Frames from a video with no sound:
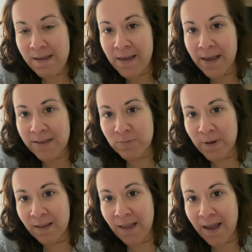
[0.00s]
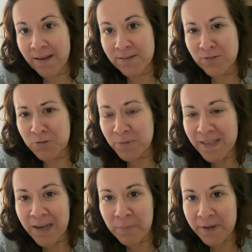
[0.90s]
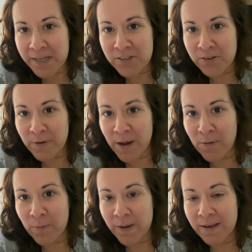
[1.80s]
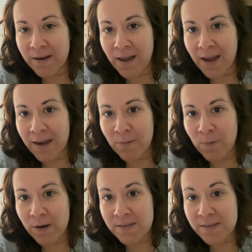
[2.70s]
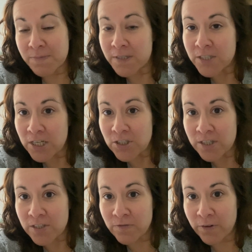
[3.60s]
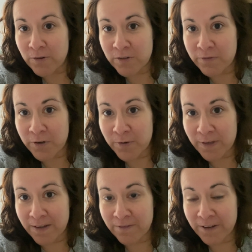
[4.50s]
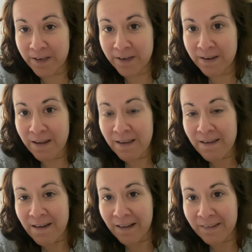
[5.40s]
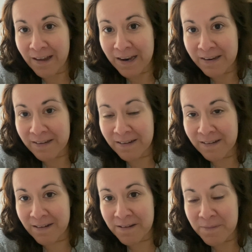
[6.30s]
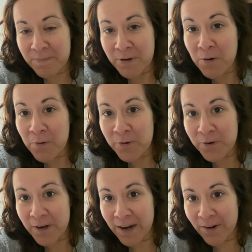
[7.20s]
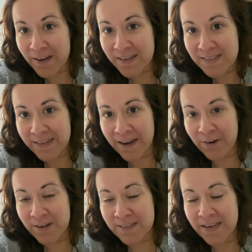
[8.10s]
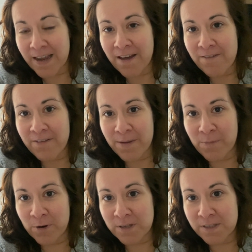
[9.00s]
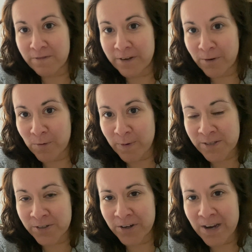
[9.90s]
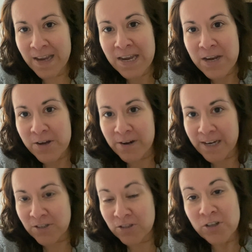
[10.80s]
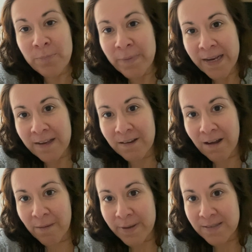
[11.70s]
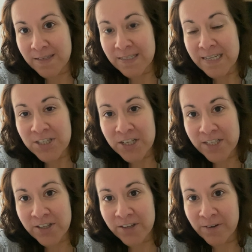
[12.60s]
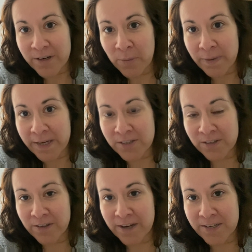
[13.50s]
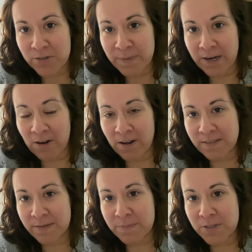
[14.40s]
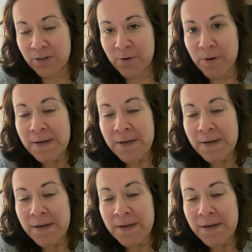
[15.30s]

as well as just really helping each other out when I wanted some suggestions for those of you who live in a lot colder areas that have a more severe winter. You guys just jumping in the comments and teaching each other and helping each other and just being awesome. So